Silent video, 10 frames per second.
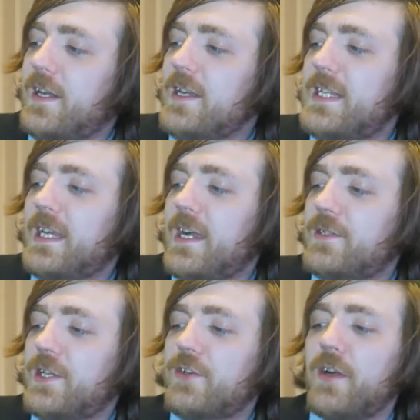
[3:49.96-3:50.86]
The
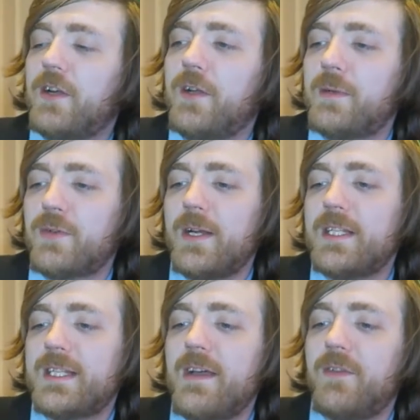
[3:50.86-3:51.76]
Nightingales Are Drunk, number
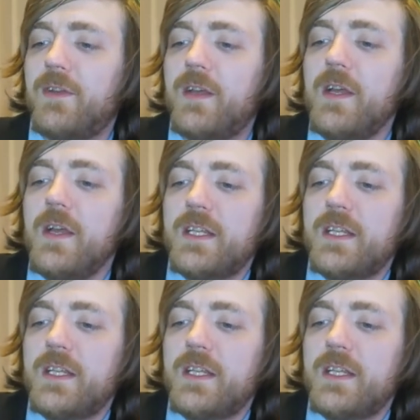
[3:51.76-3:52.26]
27.